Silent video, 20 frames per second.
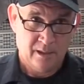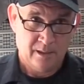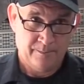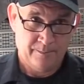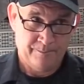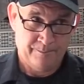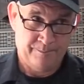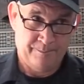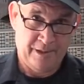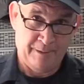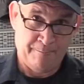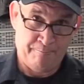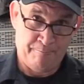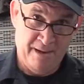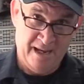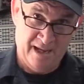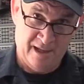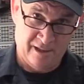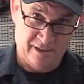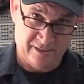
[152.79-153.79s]
The
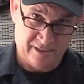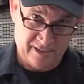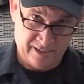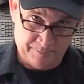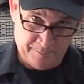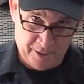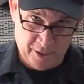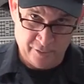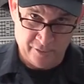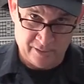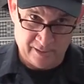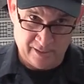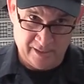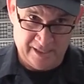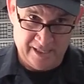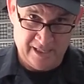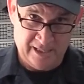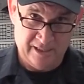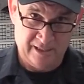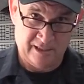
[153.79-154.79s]
bells
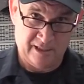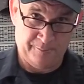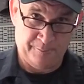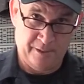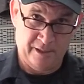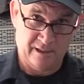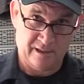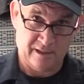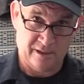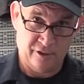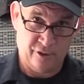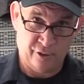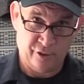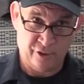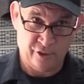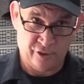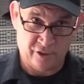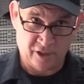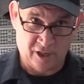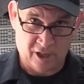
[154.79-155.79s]
supposedly, and this depends on who
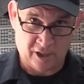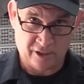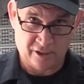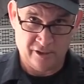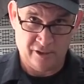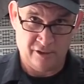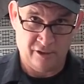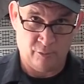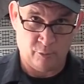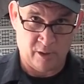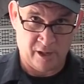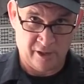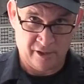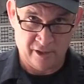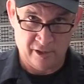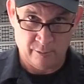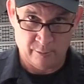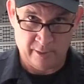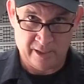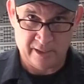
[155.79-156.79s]
you talk to, where
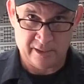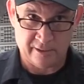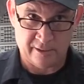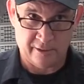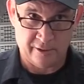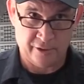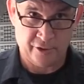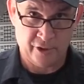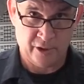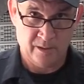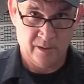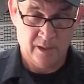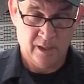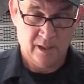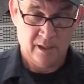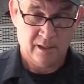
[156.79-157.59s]
you research,